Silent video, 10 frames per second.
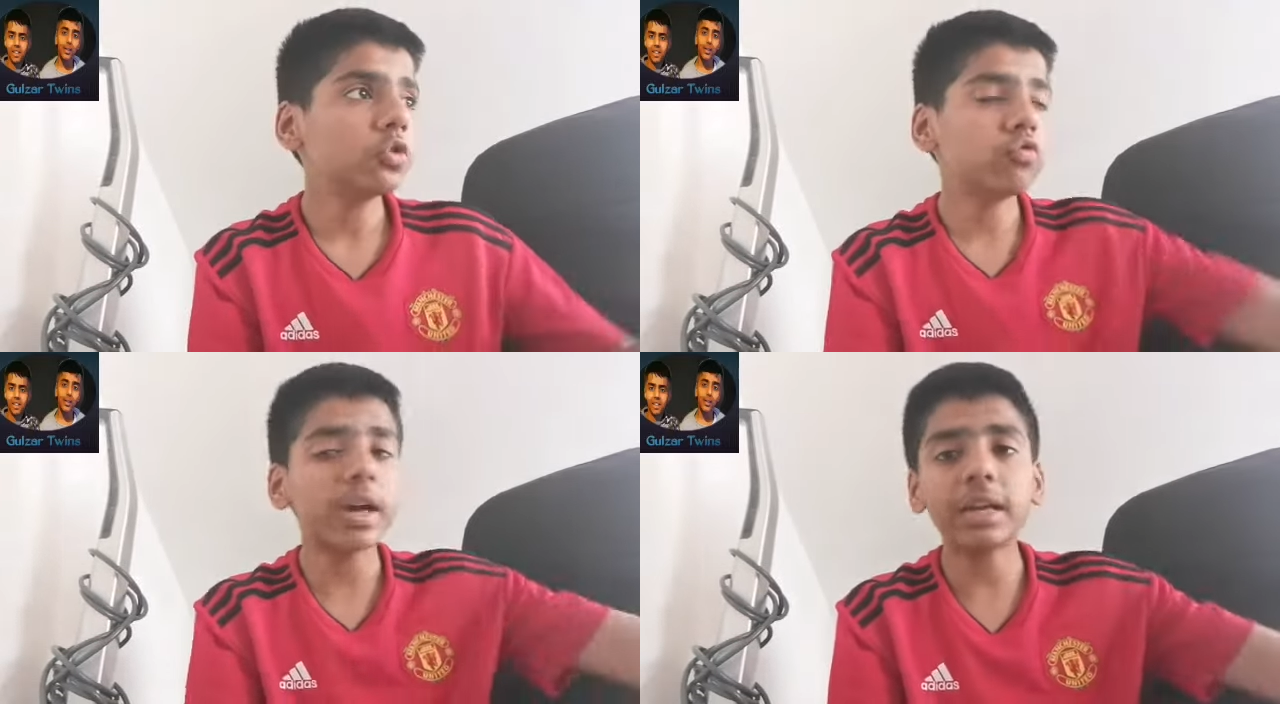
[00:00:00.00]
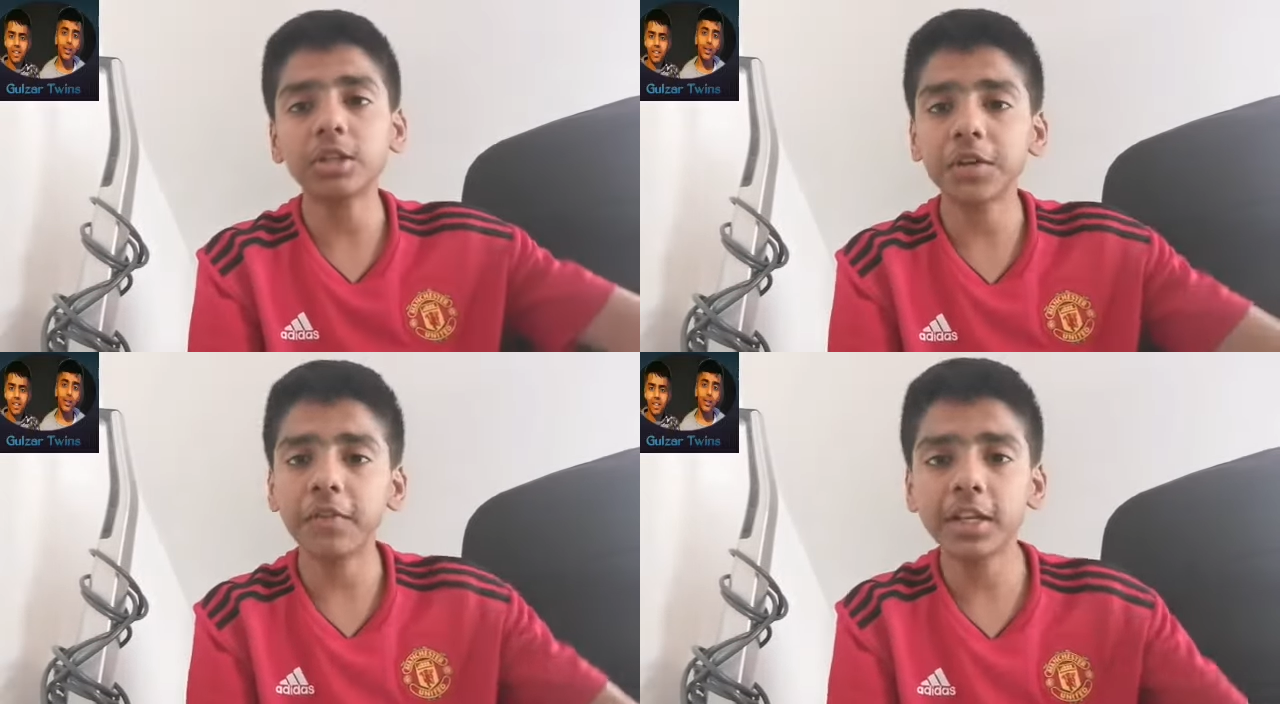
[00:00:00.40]
Right now,
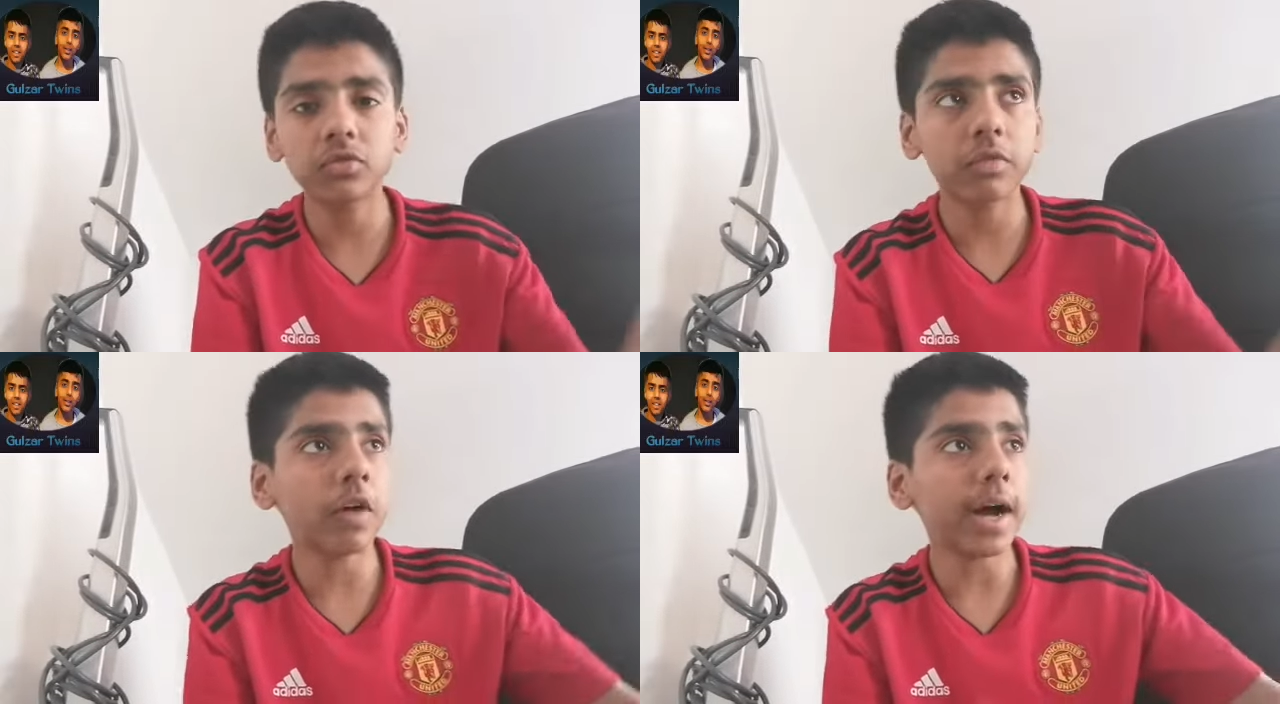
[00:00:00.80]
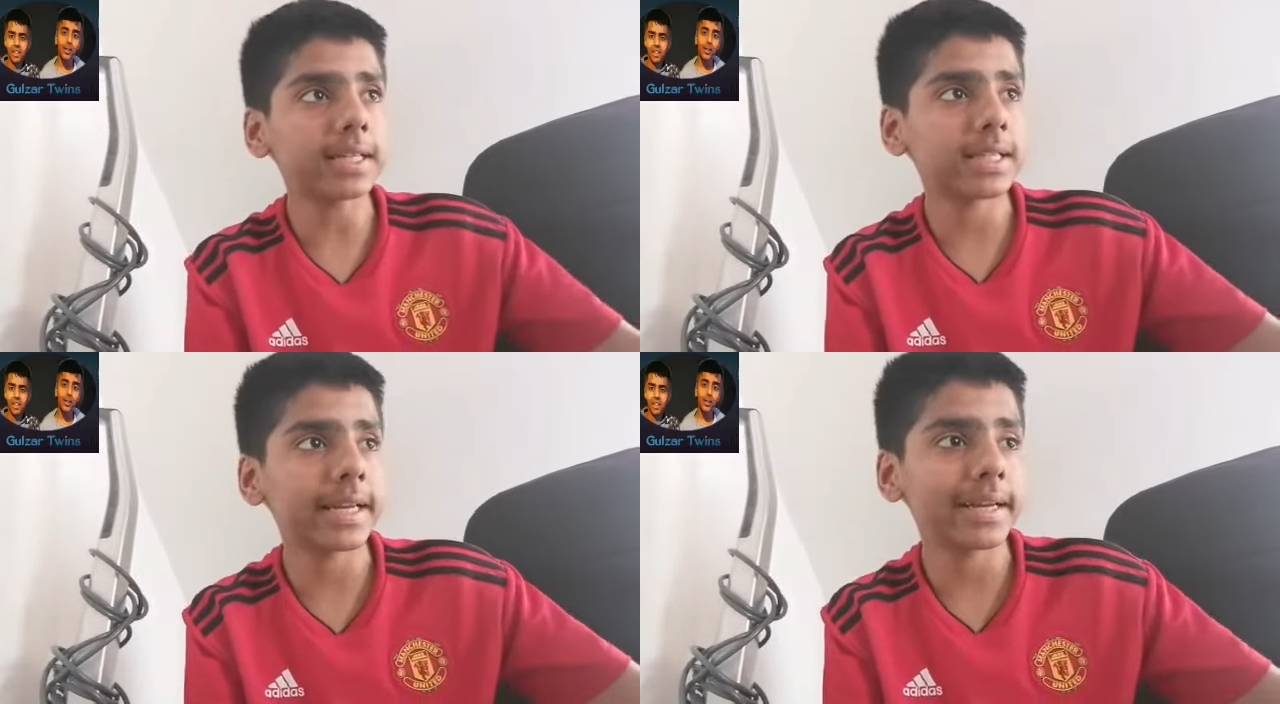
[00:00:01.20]
Shafiq's
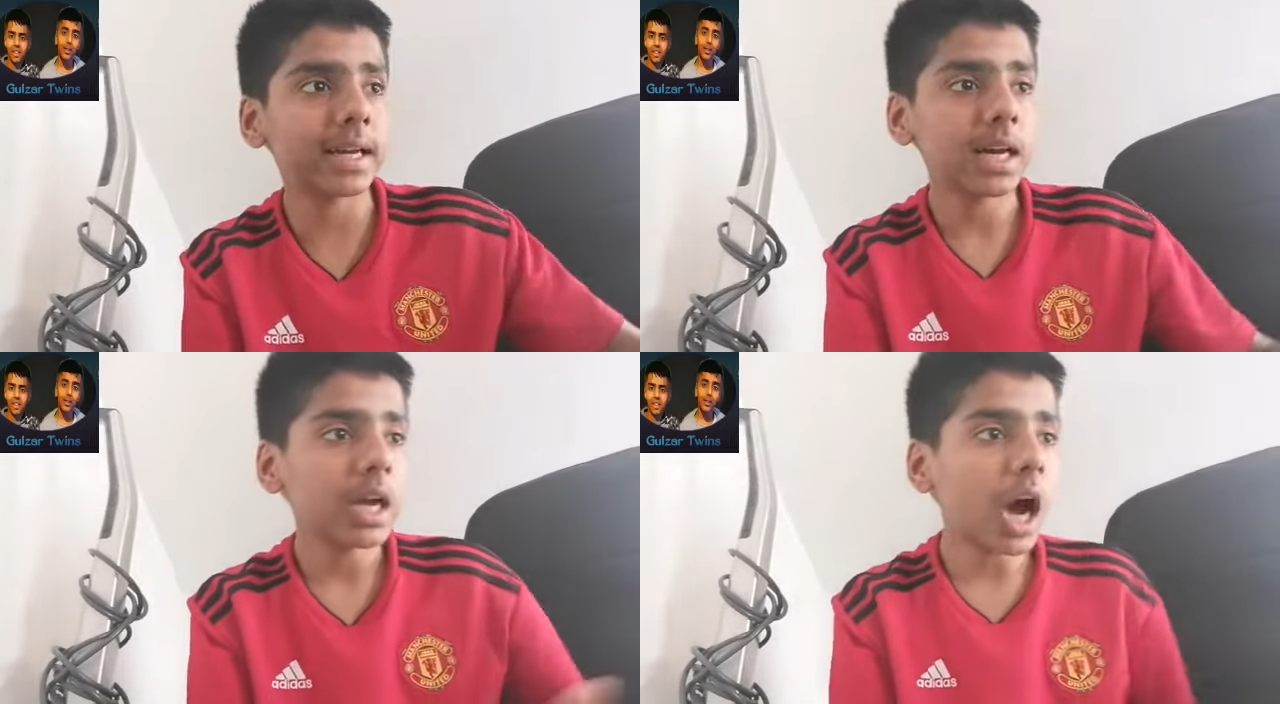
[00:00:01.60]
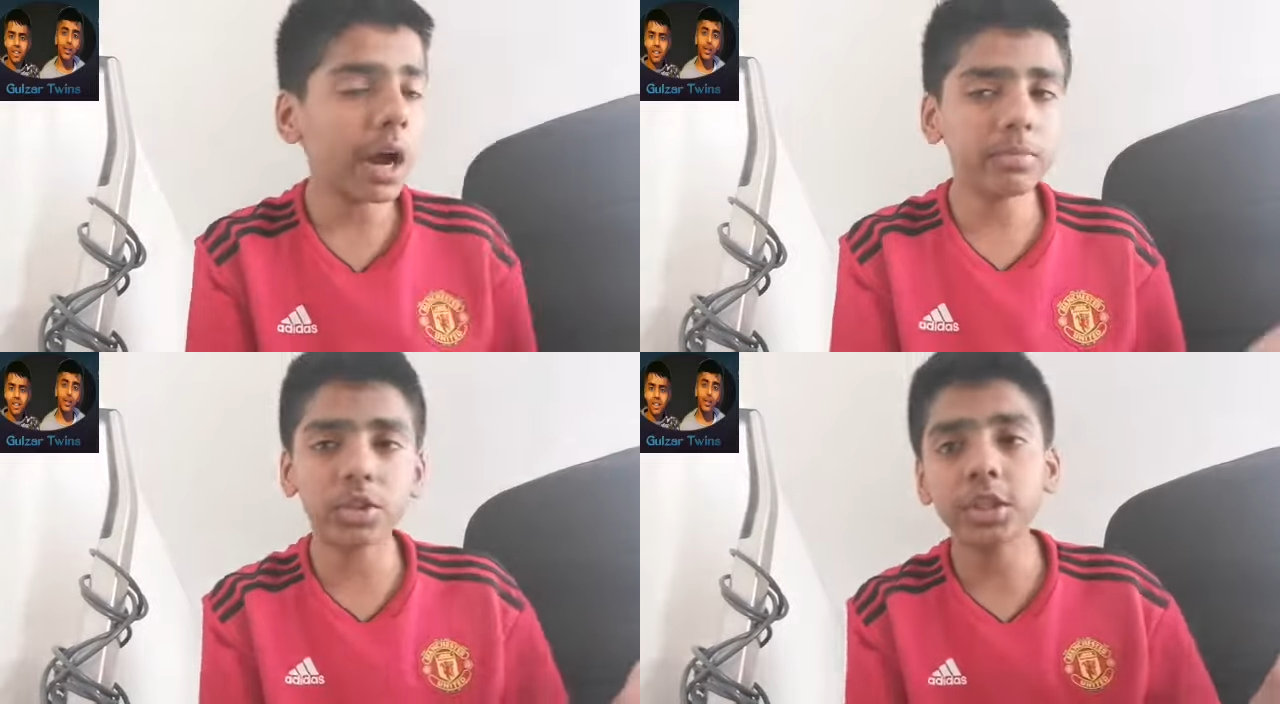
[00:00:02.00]
revising.
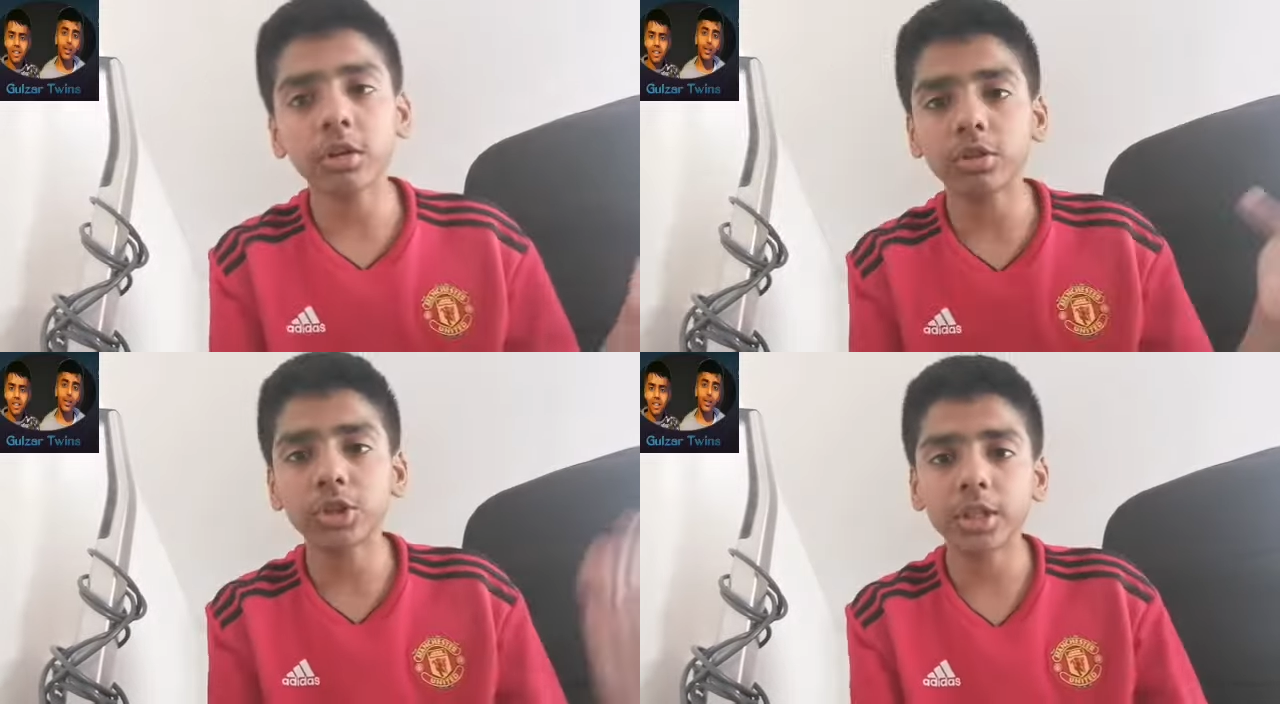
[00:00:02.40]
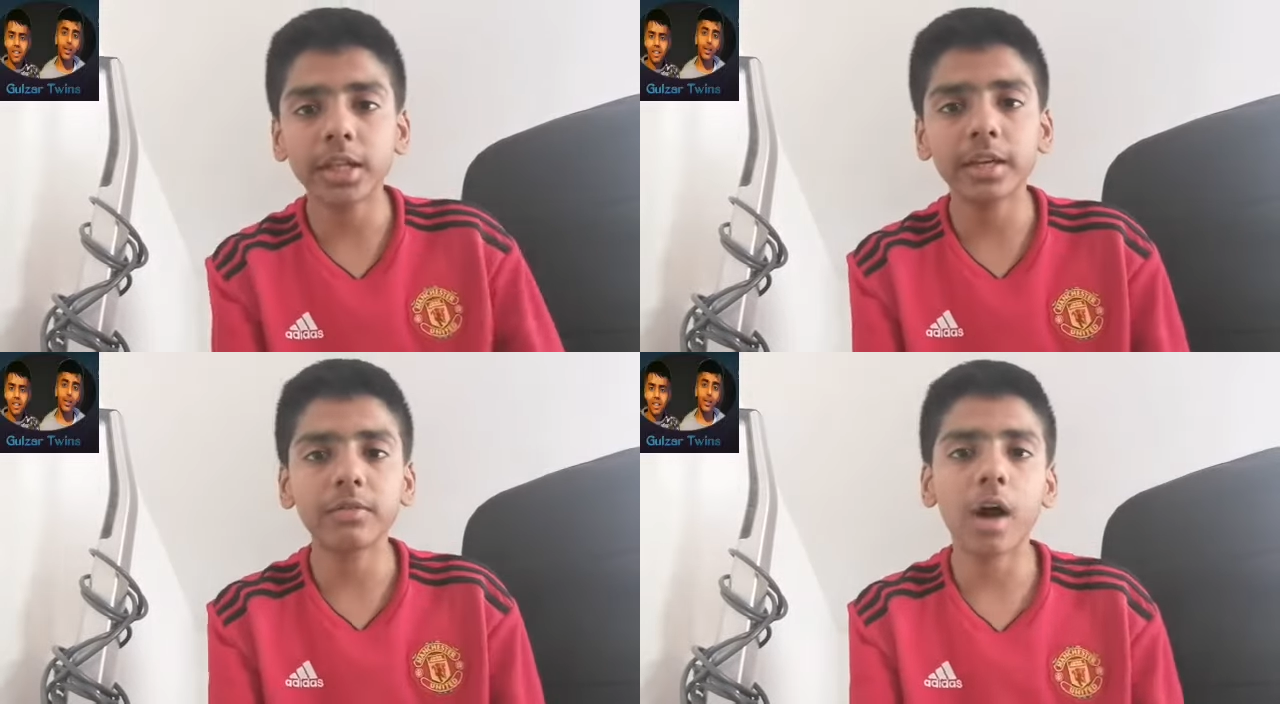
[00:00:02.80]
I'm just, you know,
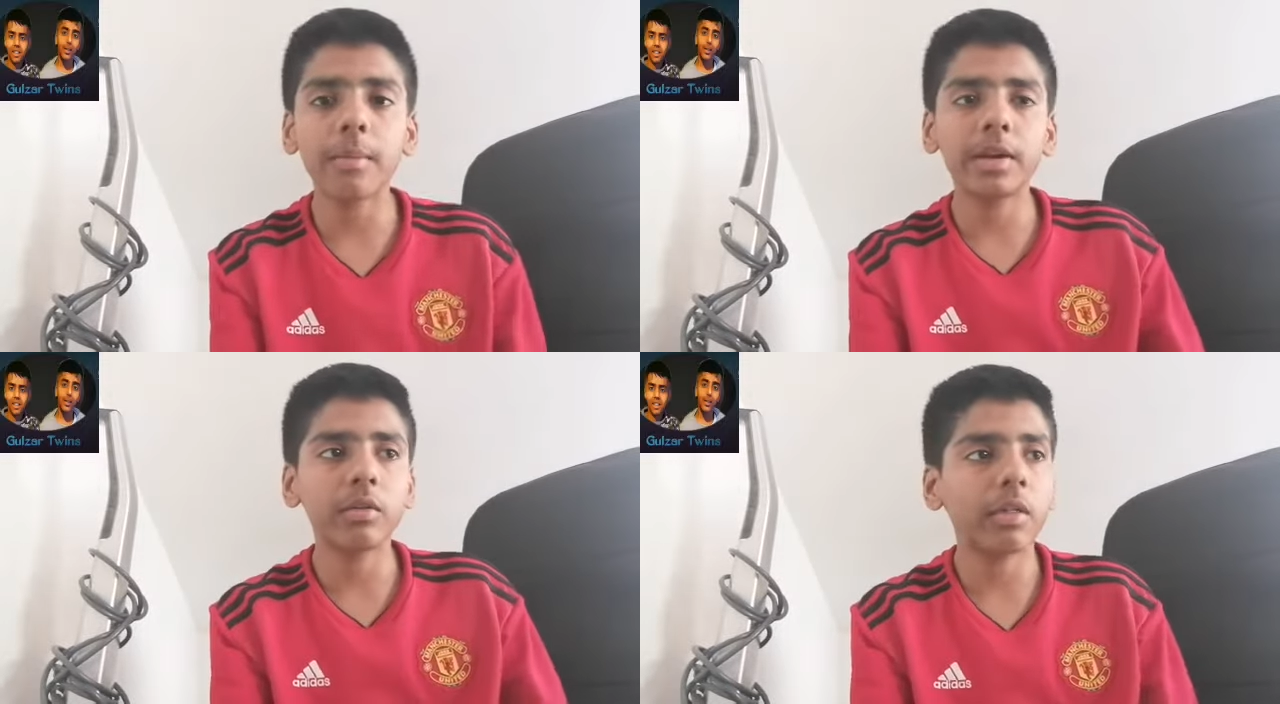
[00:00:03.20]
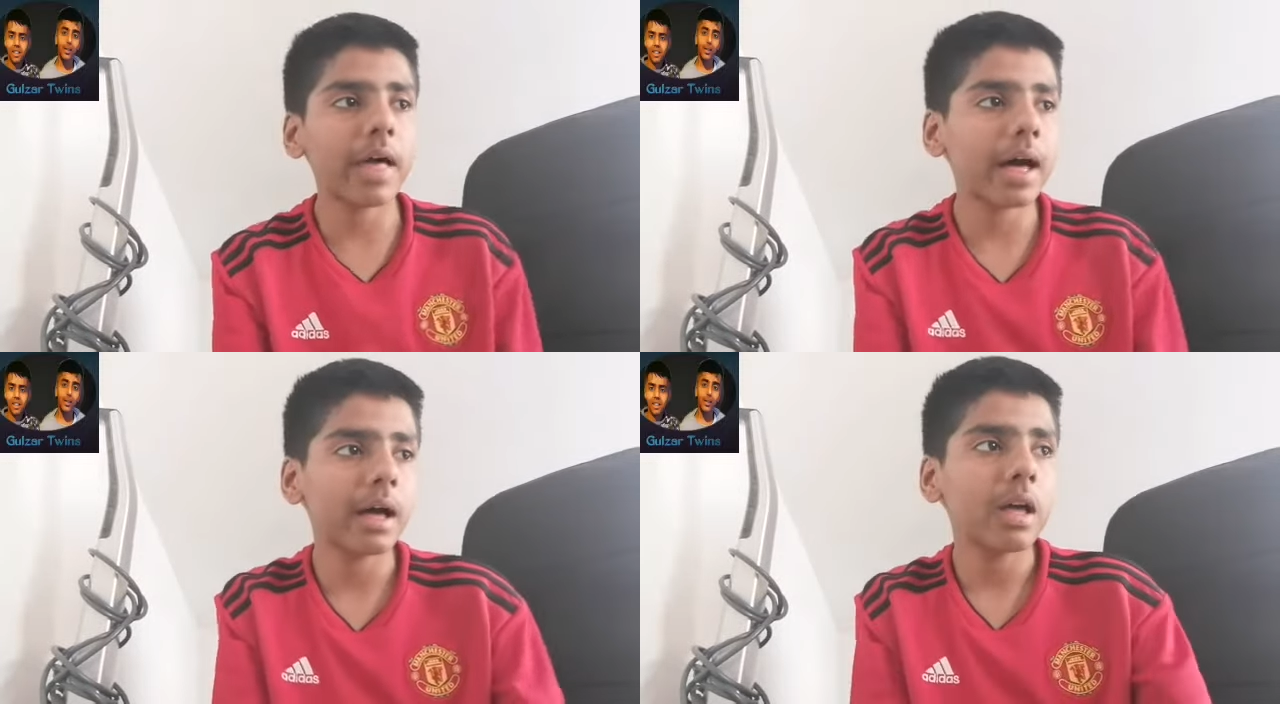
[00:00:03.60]
chilling, vibing, all
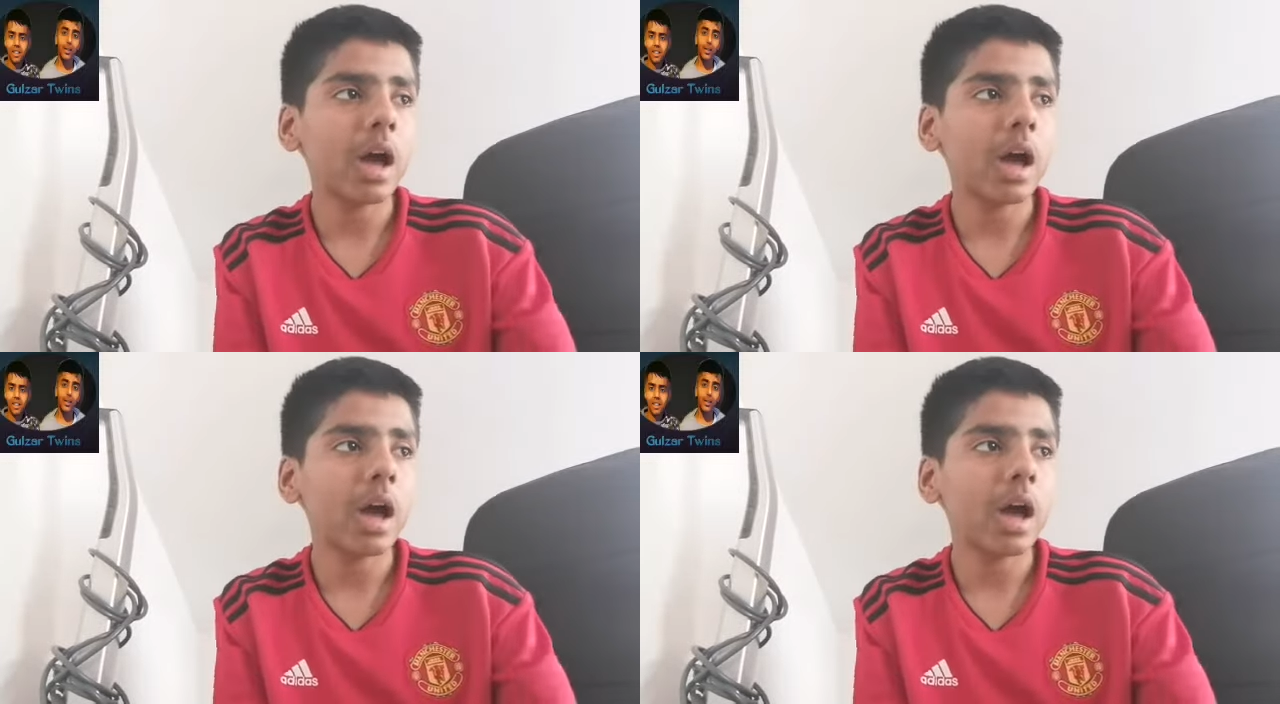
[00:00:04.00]
that.